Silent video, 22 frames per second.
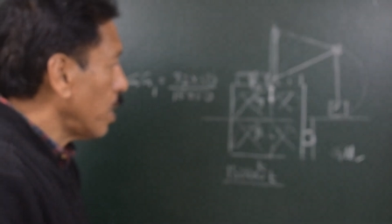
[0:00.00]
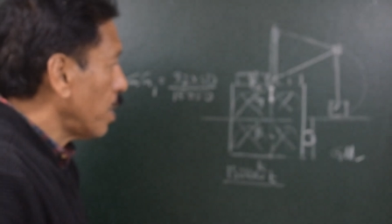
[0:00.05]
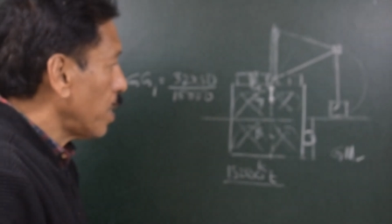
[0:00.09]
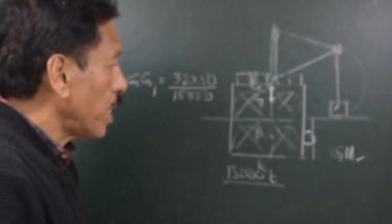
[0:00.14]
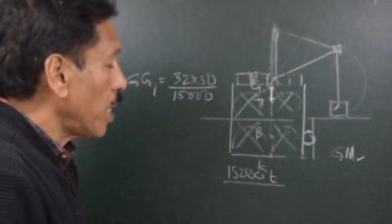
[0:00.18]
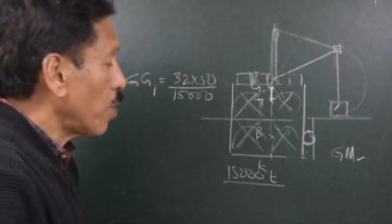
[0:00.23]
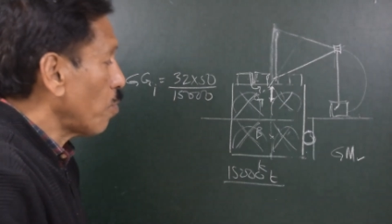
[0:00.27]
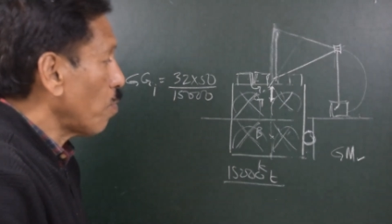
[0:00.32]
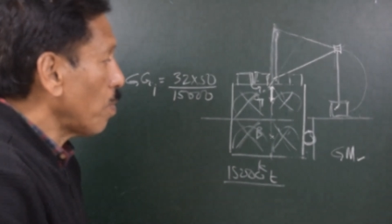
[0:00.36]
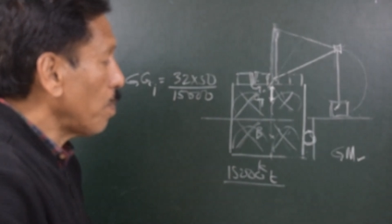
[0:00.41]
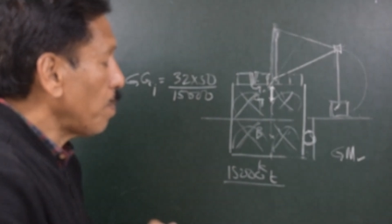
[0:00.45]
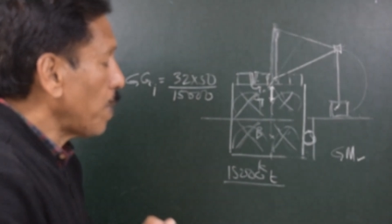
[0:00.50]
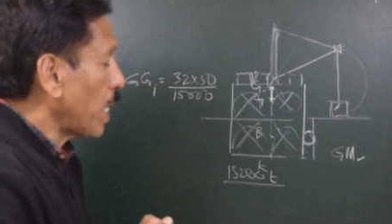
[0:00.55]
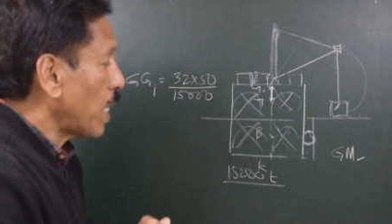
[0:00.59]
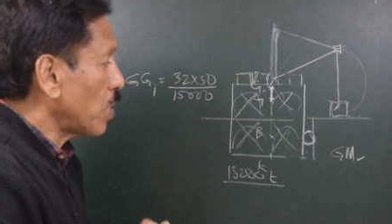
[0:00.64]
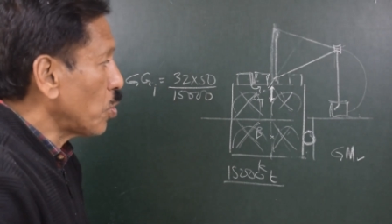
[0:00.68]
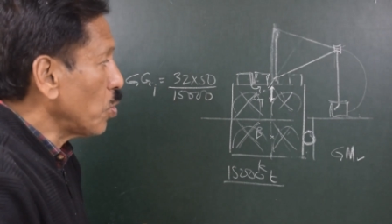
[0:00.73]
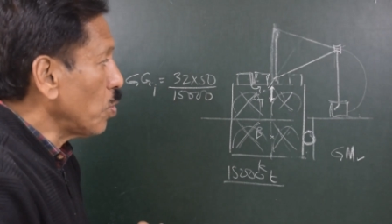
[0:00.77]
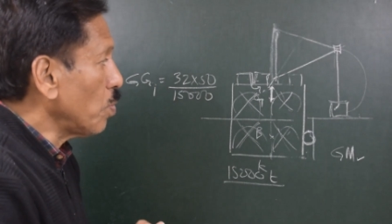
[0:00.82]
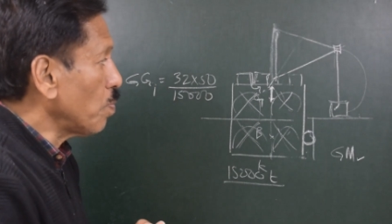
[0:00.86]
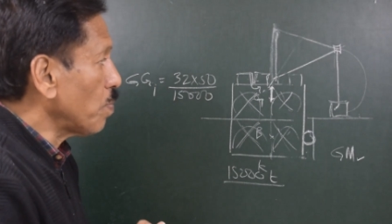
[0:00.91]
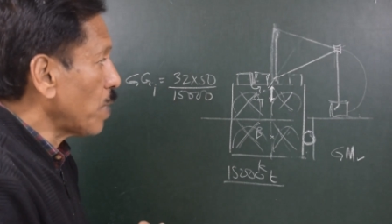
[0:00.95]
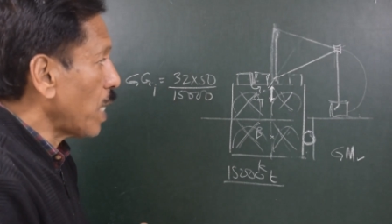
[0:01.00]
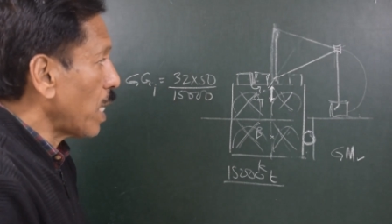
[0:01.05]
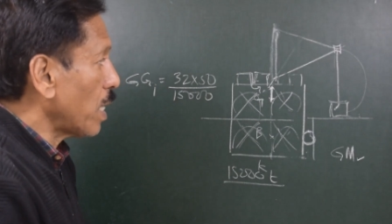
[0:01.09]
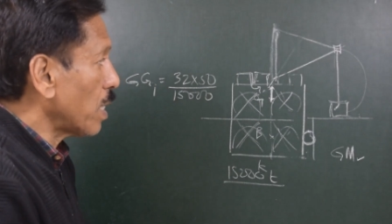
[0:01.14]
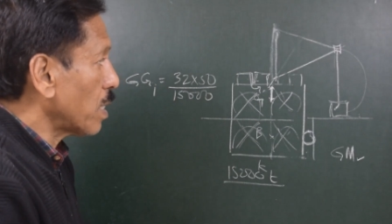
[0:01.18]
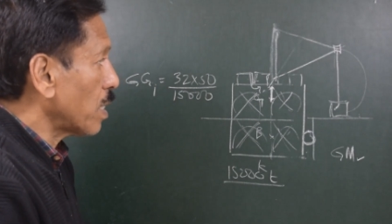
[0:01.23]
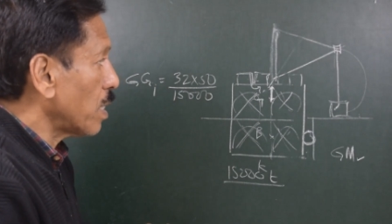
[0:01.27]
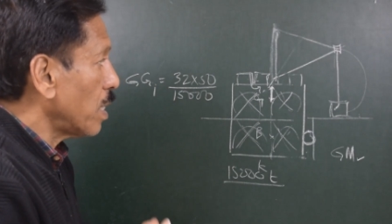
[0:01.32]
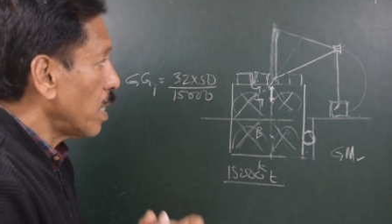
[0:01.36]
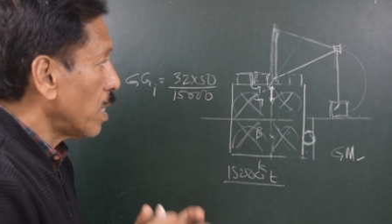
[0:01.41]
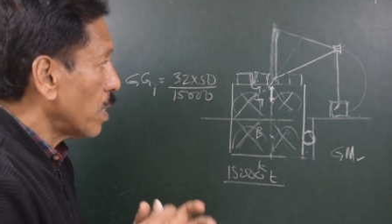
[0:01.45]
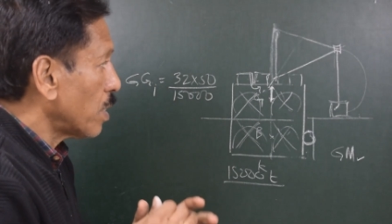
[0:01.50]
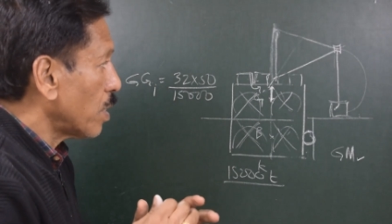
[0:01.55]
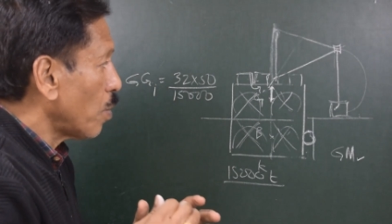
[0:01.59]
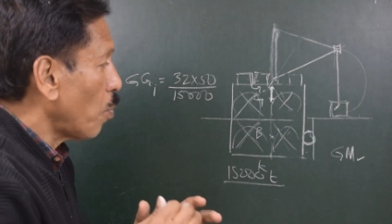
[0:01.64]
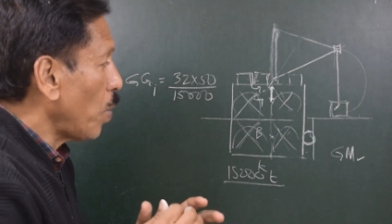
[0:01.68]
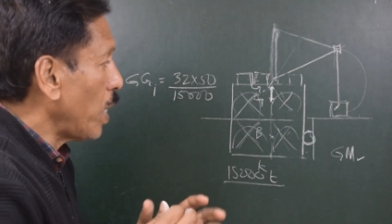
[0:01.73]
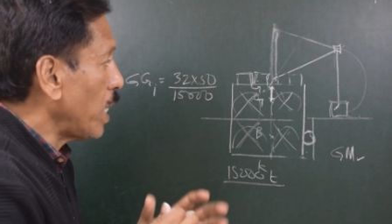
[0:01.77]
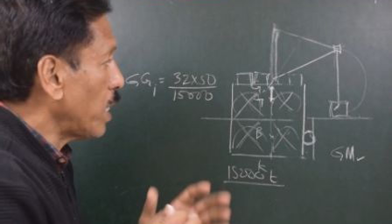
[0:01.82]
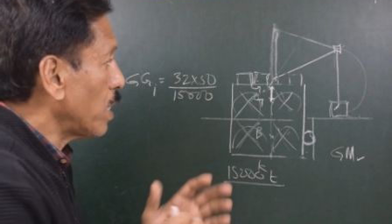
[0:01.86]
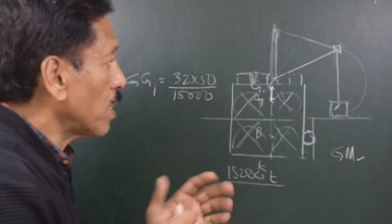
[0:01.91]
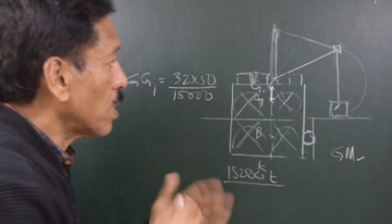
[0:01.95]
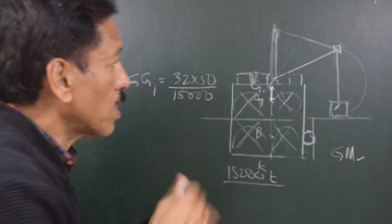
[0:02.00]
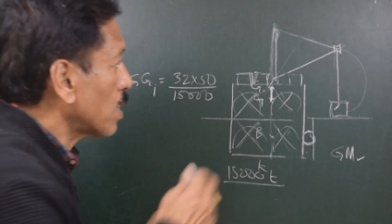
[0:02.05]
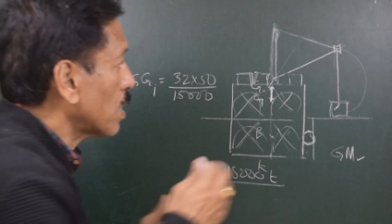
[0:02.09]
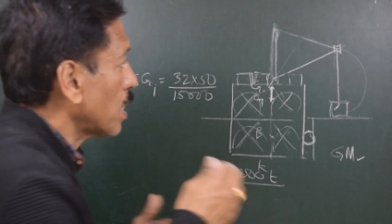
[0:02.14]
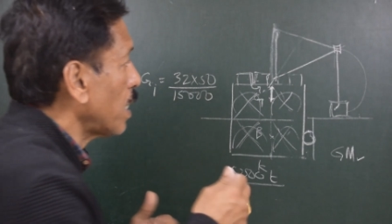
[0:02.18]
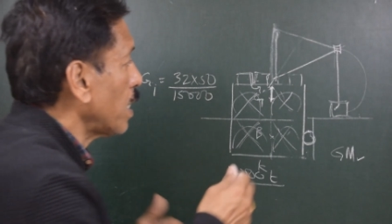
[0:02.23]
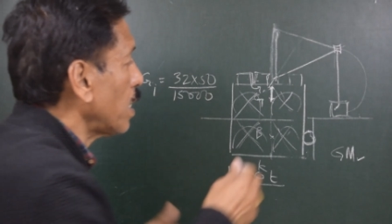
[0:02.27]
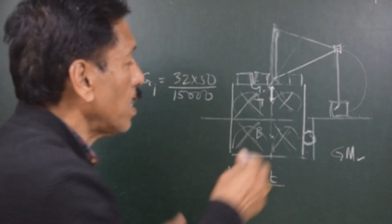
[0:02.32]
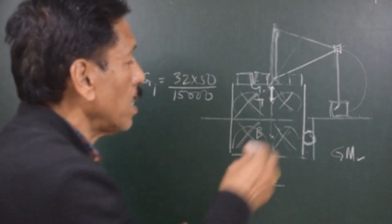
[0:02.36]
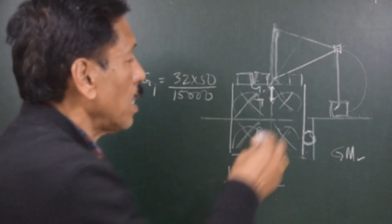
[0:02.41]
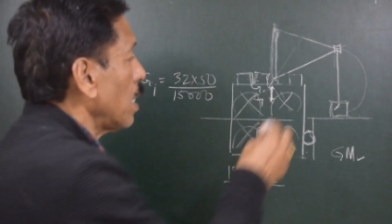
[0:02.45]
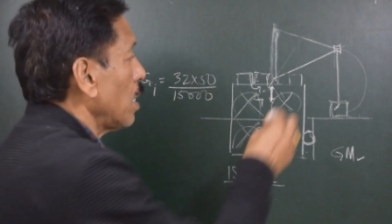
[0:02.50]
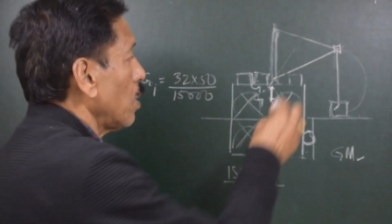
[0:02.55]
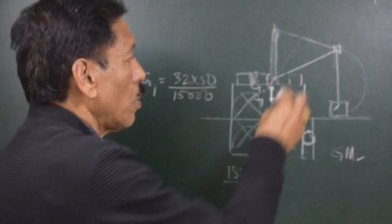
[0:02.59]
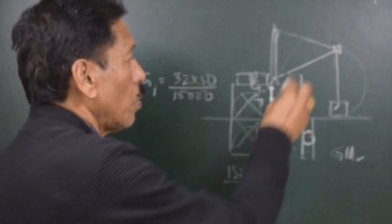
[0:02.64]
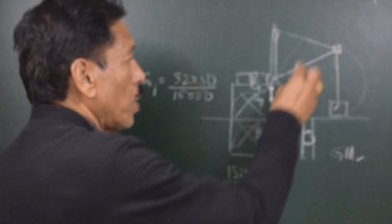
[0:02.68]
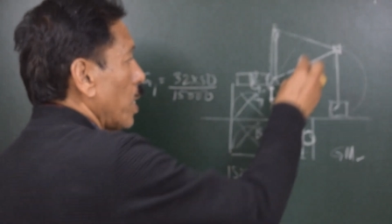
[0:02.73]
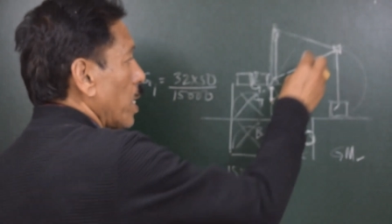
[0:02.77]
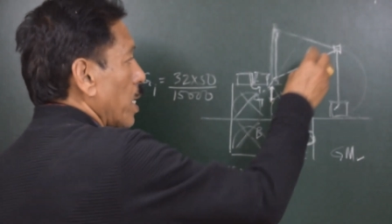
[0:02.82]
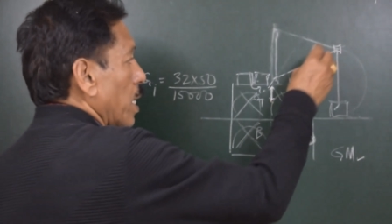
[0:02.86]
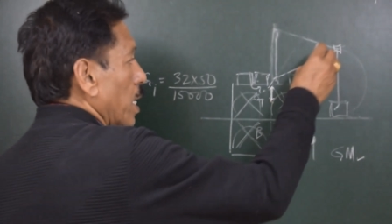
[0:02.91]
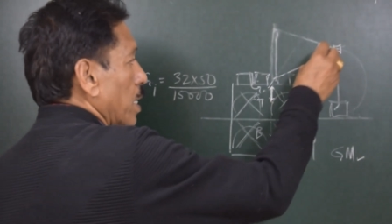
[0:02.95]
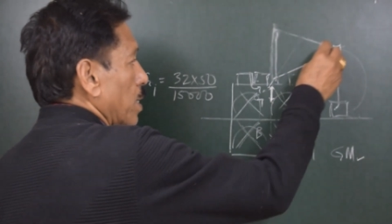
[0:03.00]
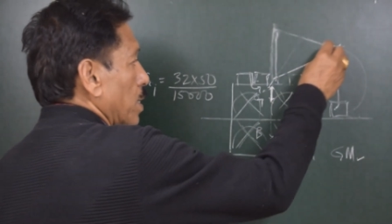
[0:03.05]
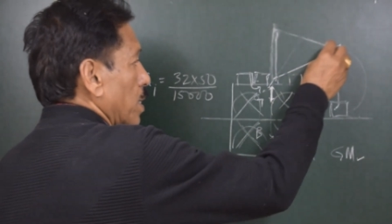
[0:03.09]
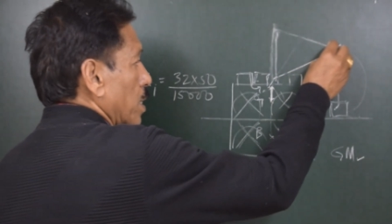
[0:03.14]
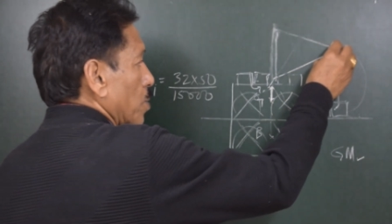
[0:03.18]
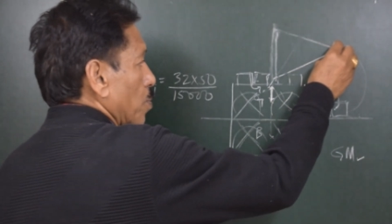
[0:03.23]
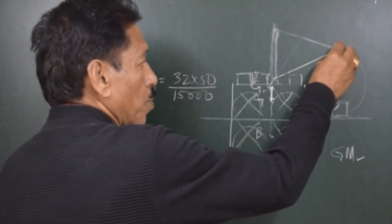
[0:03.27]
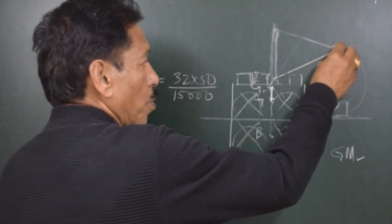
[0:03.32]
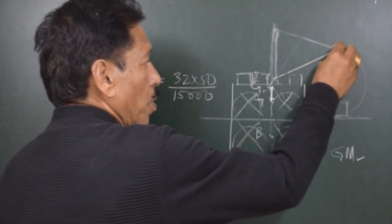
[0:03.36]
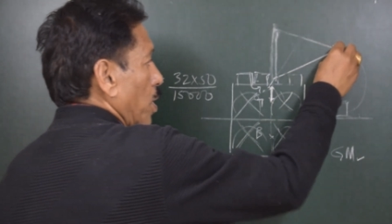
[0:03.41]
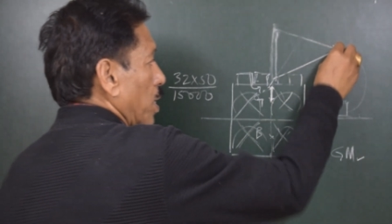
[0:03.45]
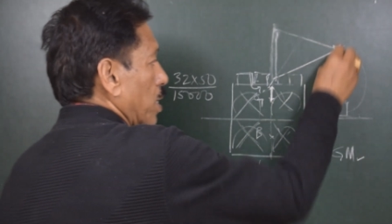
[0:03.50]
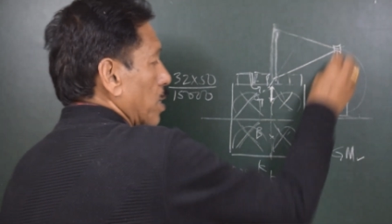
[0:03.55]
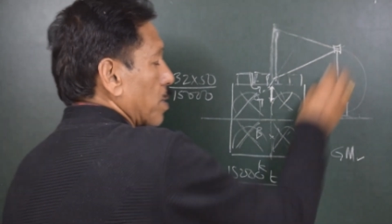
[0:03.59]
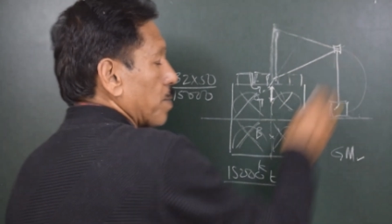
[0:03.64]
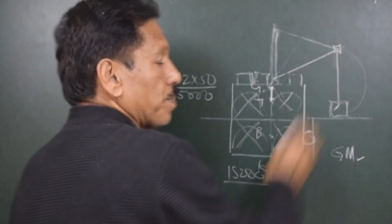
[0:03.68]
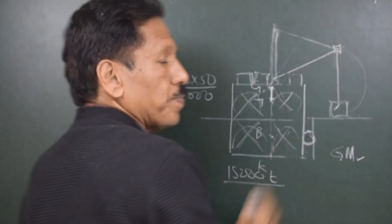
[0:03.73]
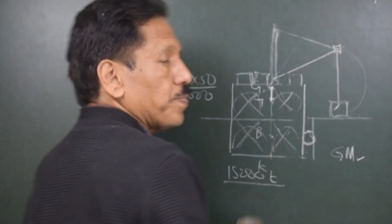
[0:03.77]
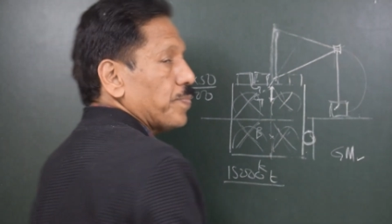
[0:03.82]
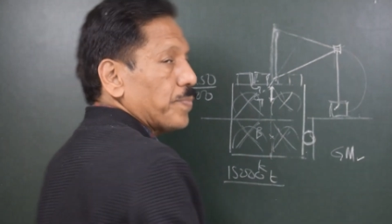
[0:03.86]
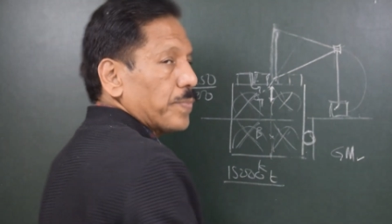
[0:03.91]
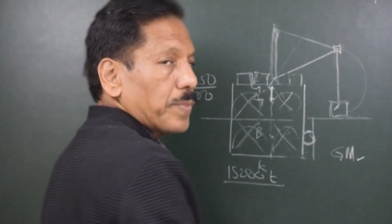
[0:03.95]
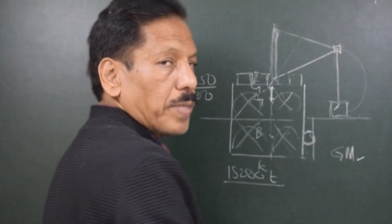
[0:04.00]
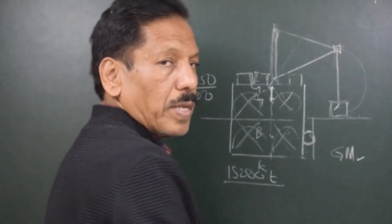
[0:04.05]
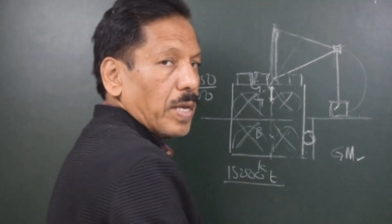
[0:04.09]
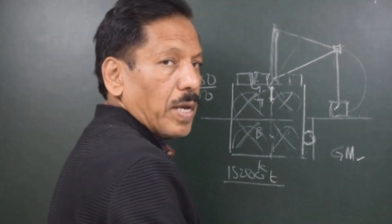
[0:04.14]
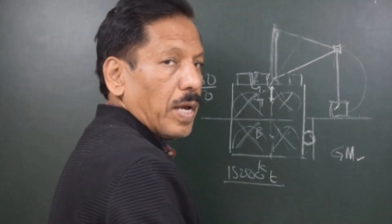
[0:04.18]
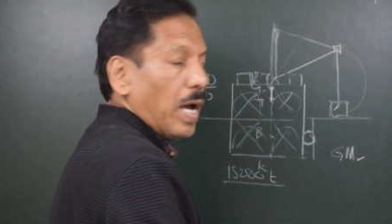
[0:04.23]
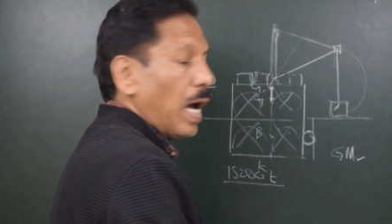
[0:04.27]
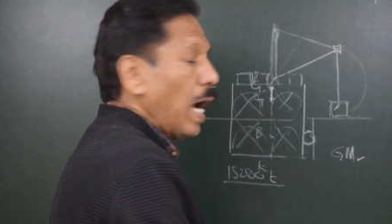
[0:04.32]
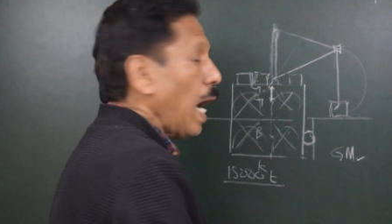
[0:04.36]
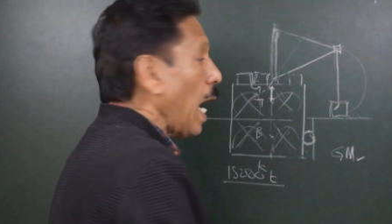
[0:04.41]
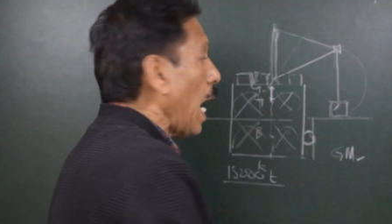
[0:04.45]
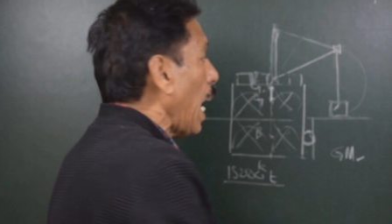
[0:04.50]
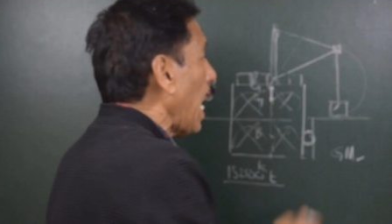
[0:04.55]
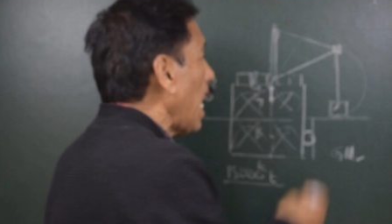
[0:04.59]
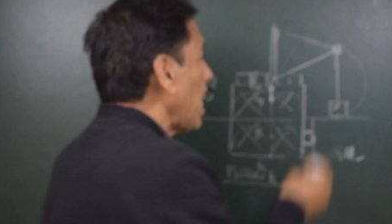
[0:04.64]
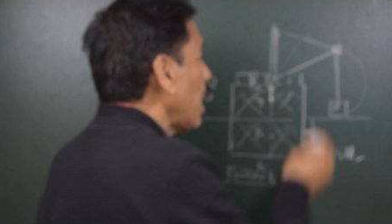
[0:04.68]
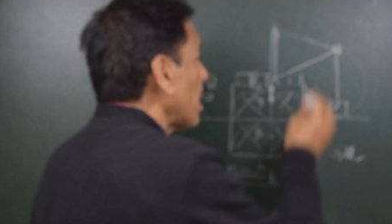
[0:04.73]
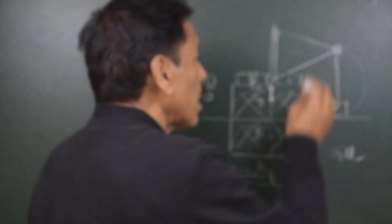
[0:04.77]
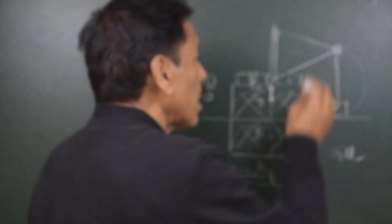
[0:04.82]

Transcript: it will be assumed that the weight is suddenly loaded at this And